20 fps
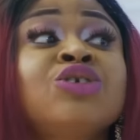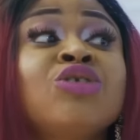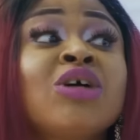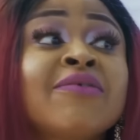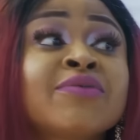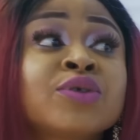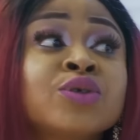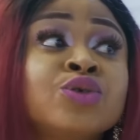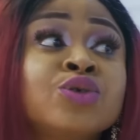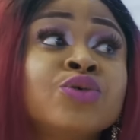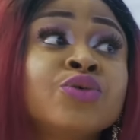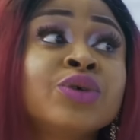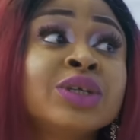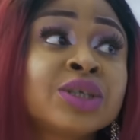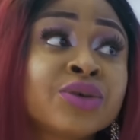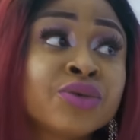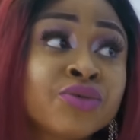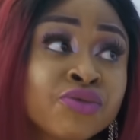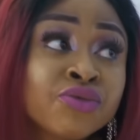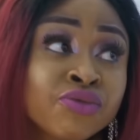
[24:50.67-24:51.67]
And you have to do
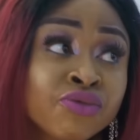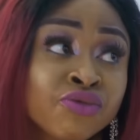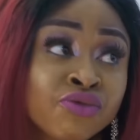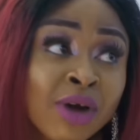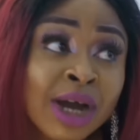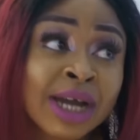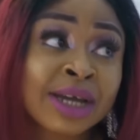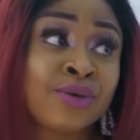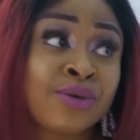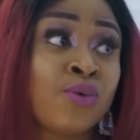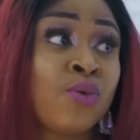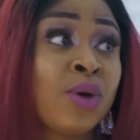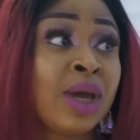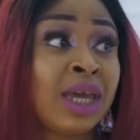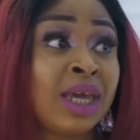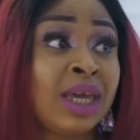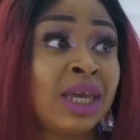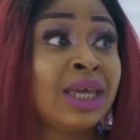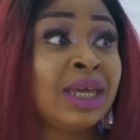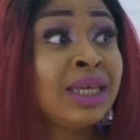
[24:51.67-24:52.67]
it right
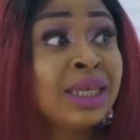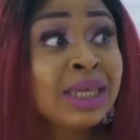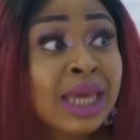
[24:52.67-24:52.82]
away.